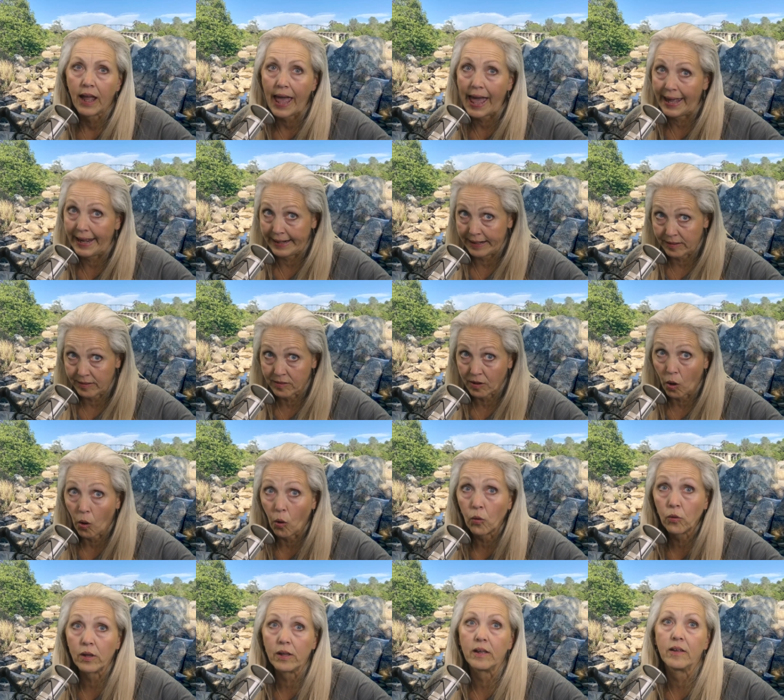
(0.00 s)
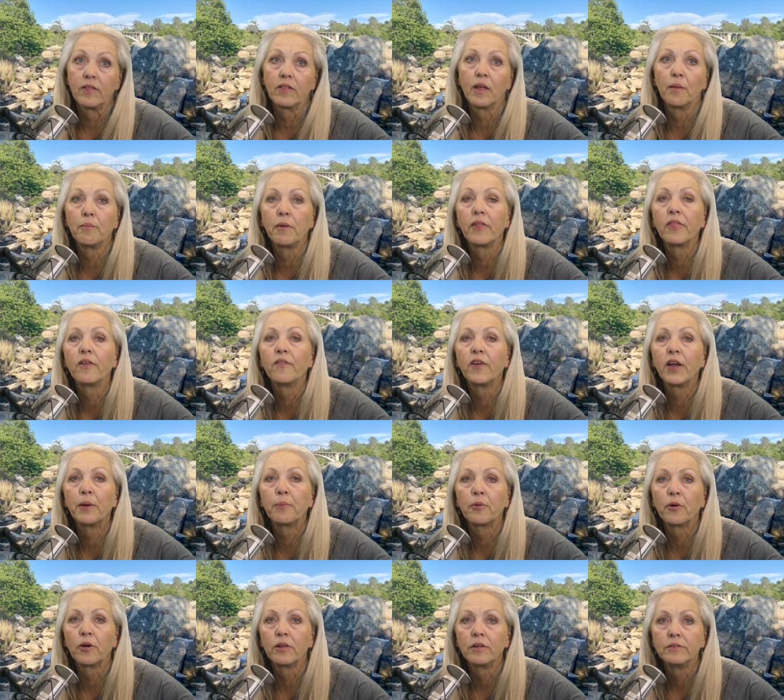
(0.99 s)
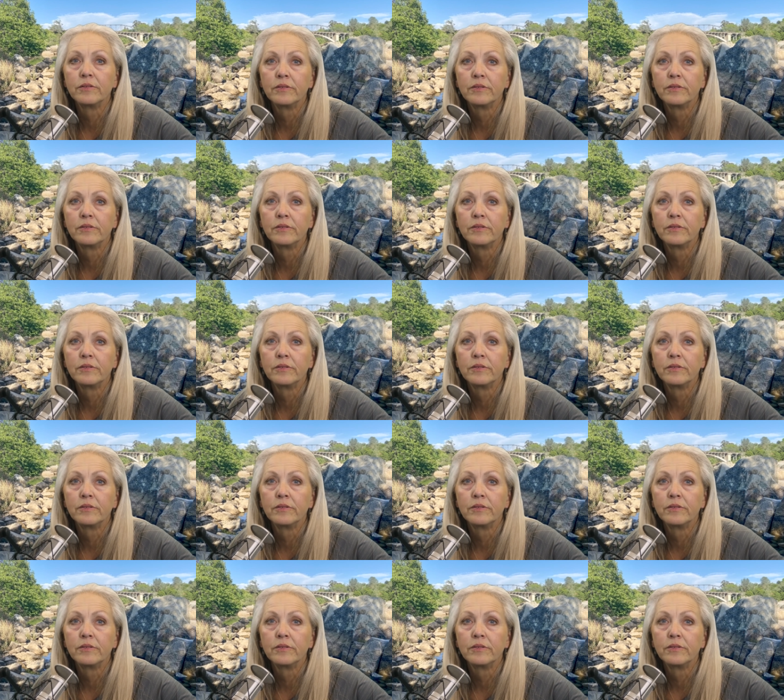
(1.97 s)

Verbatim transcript: and it's only the month of April.